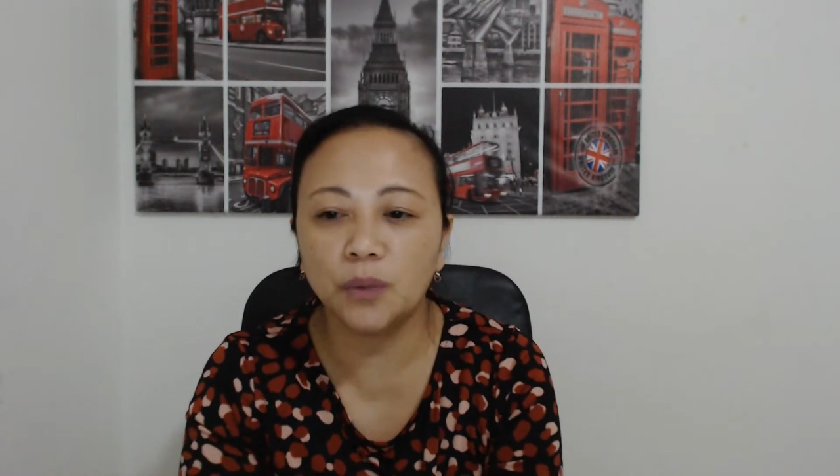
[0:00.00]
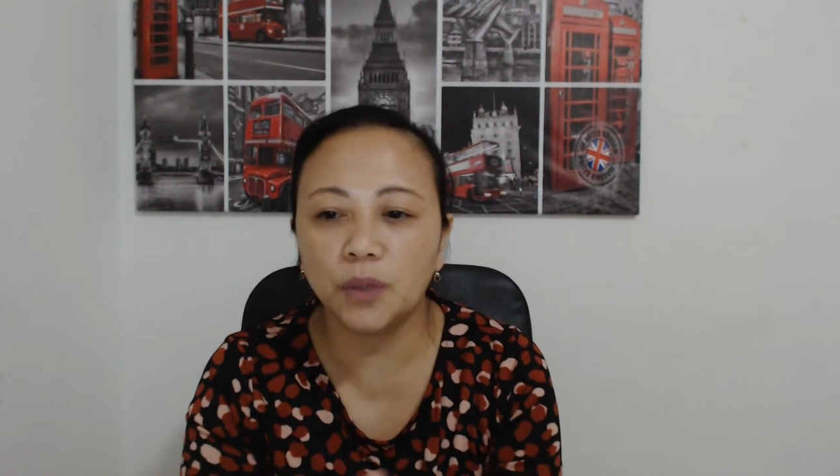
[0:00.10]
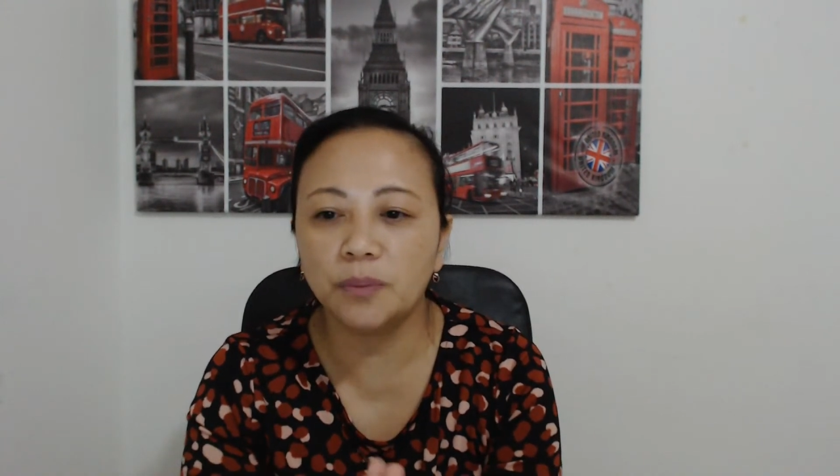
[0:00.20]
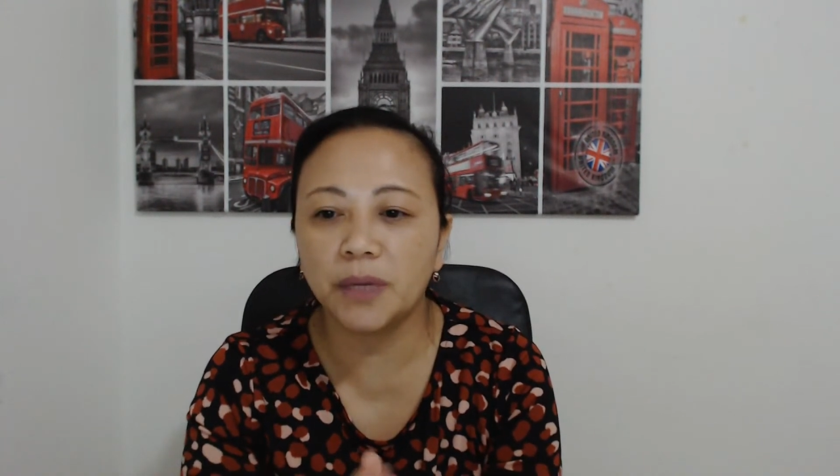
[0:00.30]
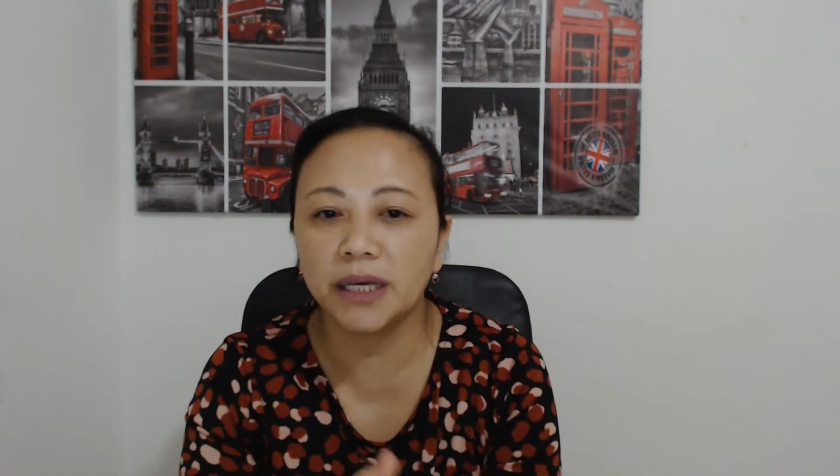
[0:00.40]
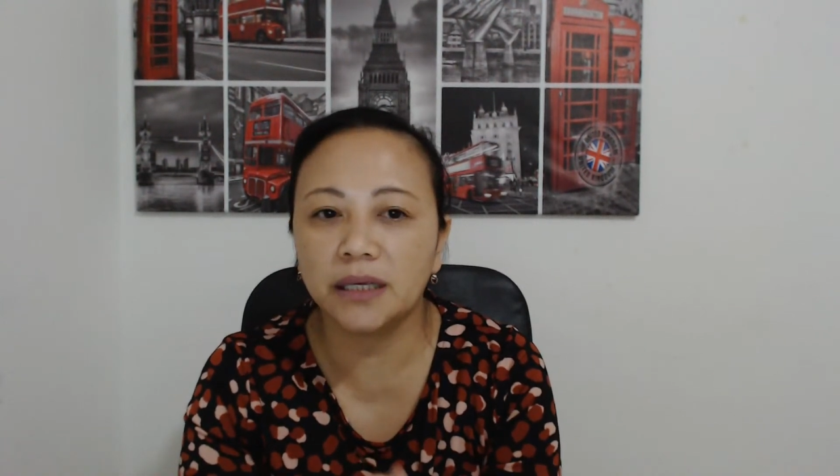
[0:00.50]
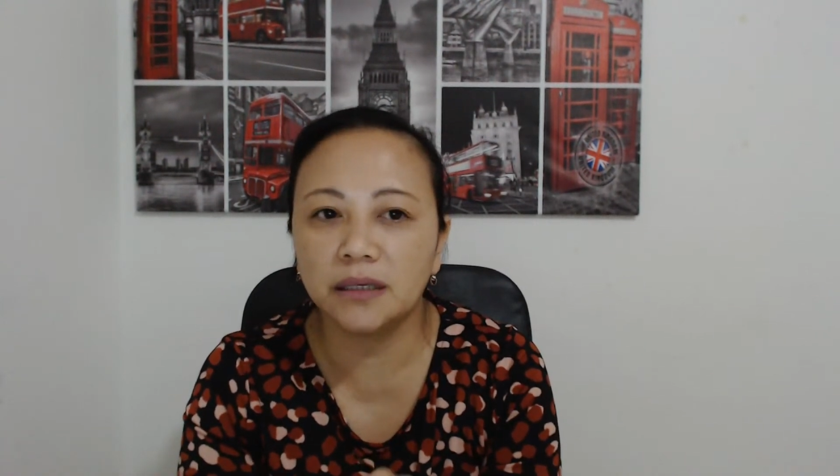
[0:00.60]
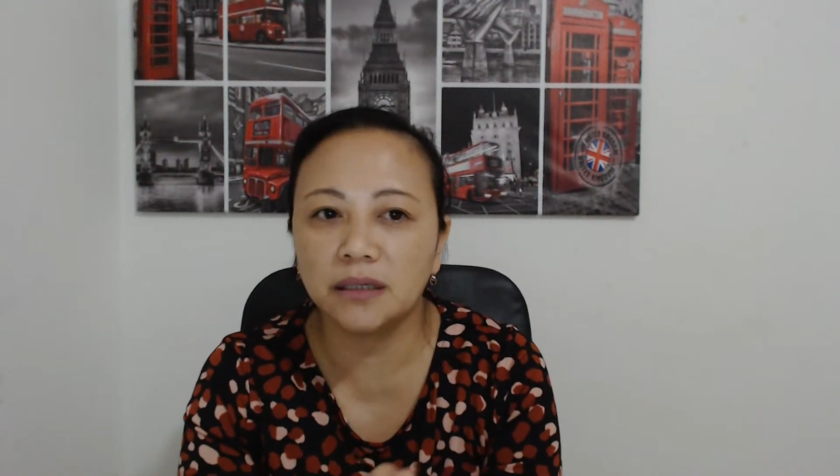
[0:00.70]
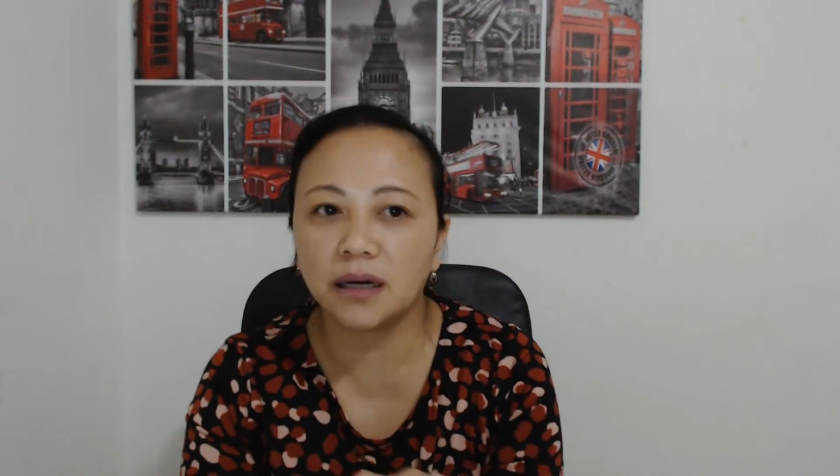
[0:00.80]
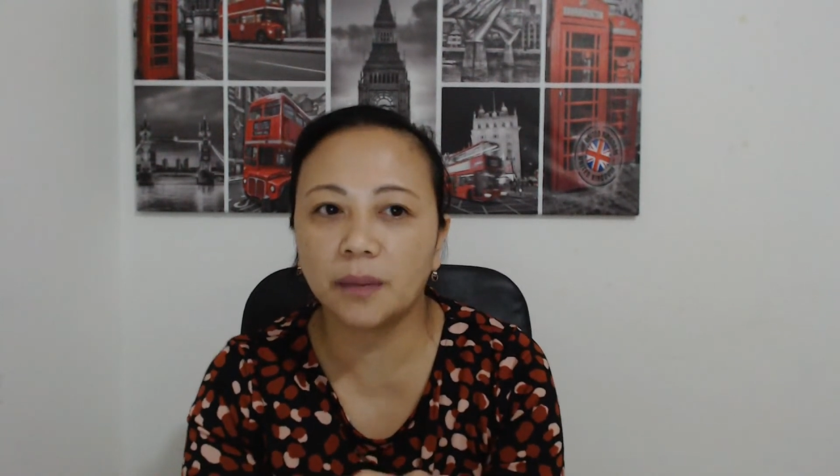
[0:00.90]
with my
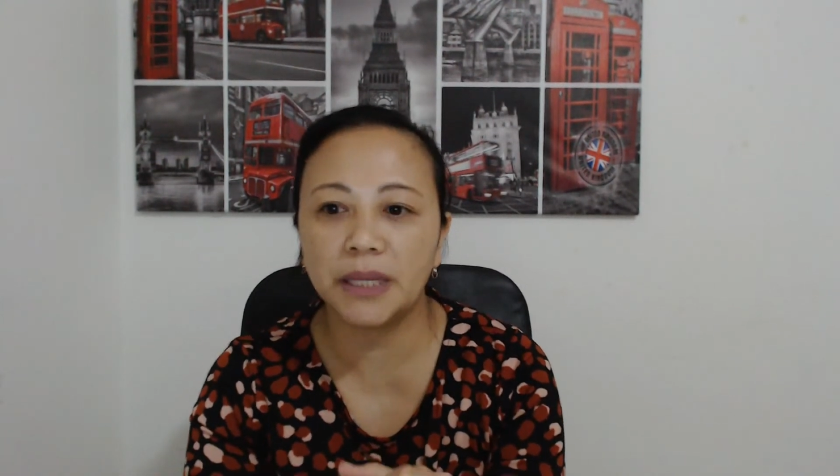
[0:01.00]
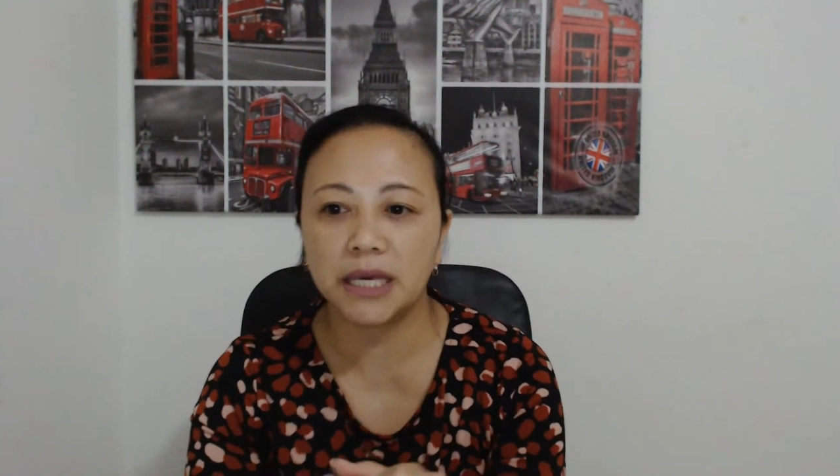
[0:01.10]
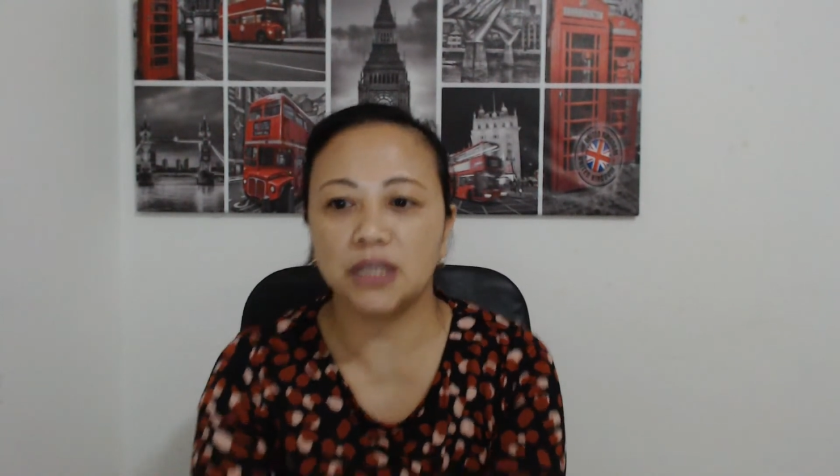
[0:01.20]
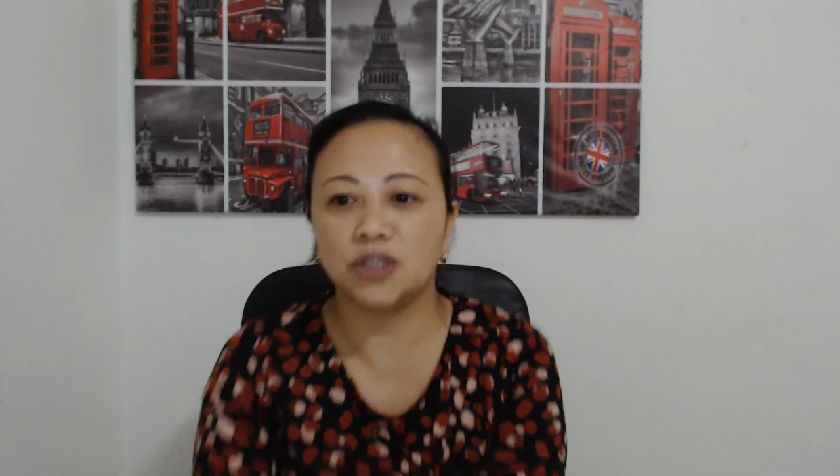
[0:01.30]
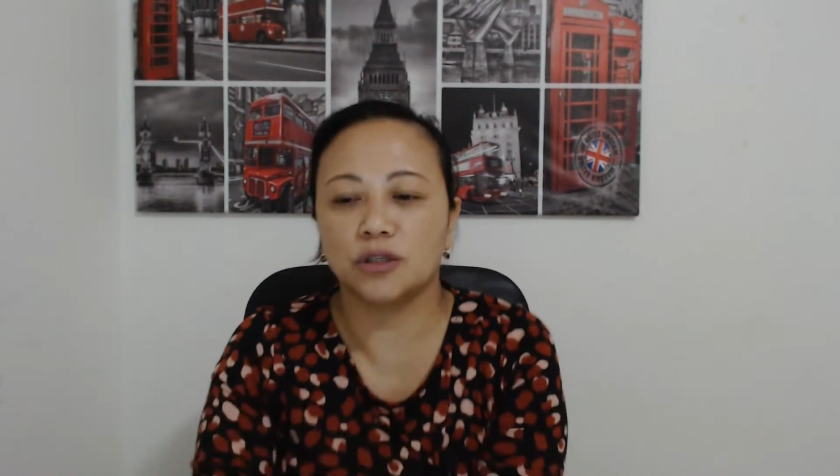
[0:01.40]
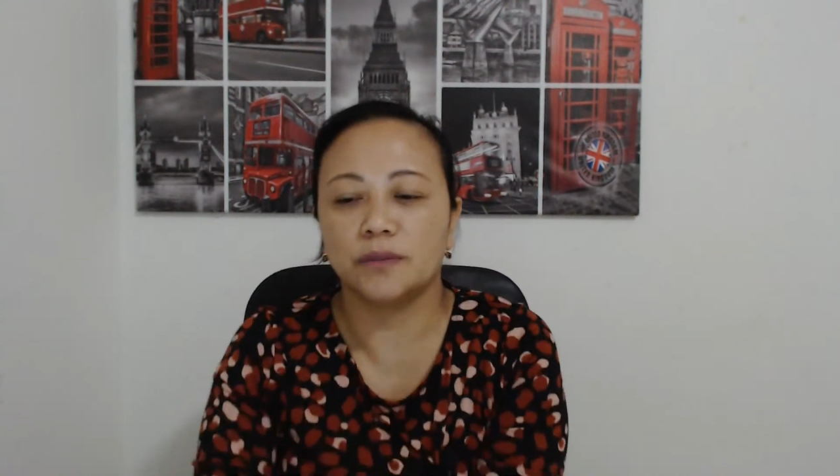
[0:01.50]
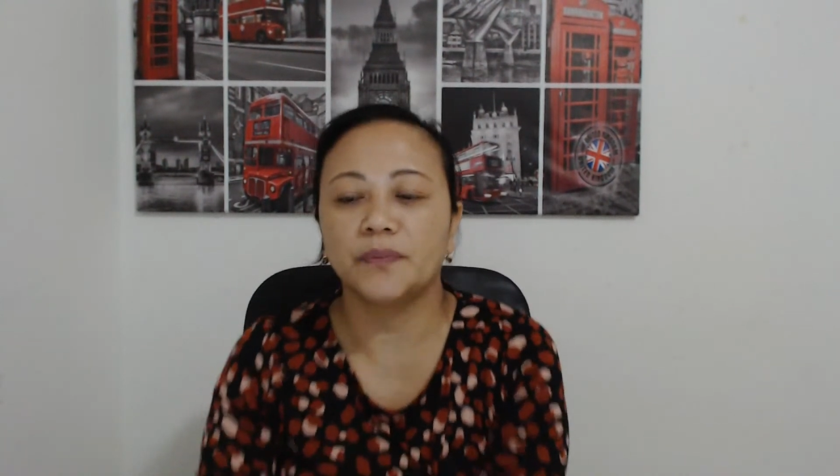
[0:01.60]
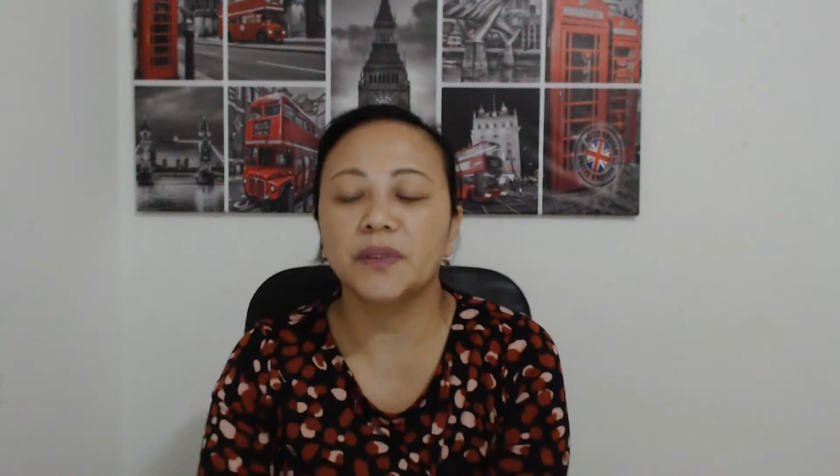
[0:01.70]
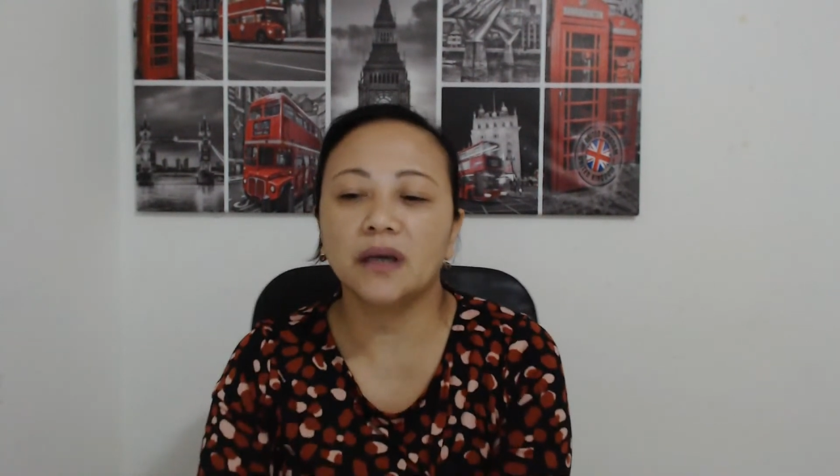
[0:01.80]
application.